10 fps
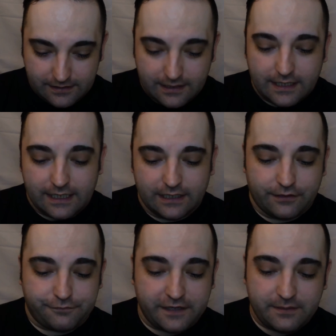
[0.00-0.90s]

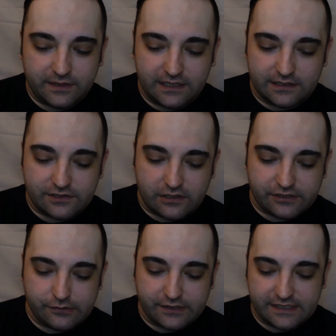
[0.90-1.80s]
The family is
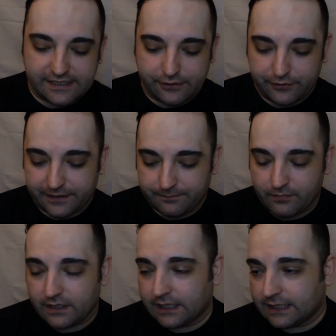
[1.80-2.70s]
also considering
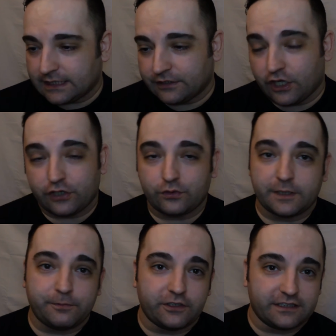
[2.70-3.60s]
not only
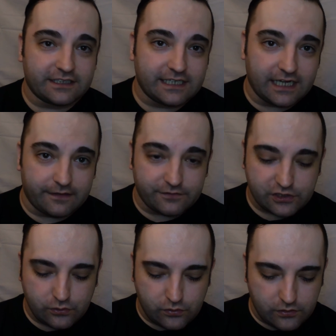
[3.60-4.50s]
pulling the kid out of
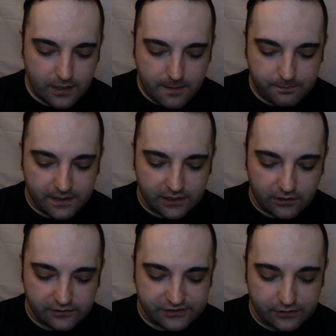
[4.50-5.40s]
school, but
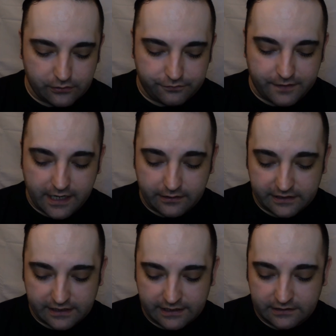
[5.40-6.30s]
also
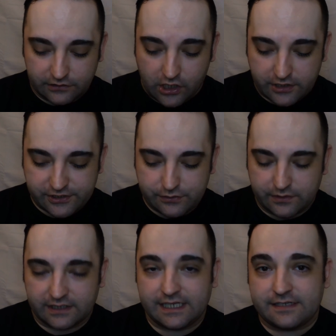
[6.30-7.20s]
filing a
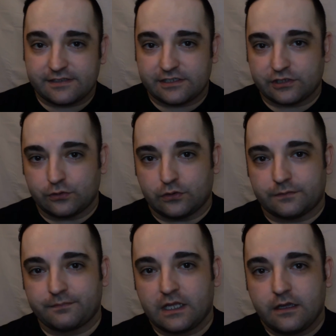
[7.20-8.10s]
lawsuit against the
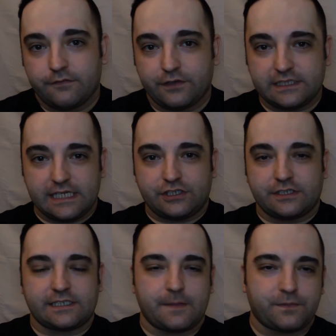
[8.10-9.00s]
school for teaching
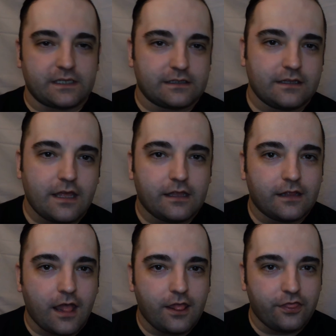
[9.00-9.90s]
something
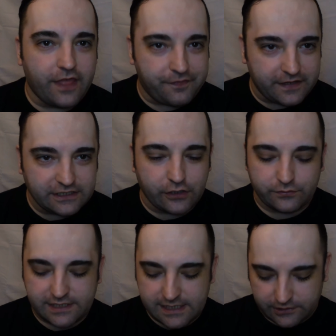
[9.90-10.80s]
that they don't
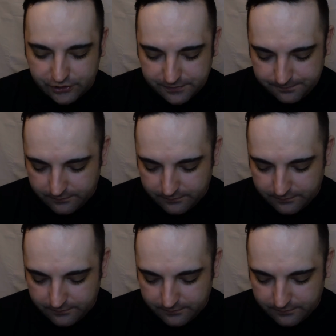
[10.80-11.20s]
teach.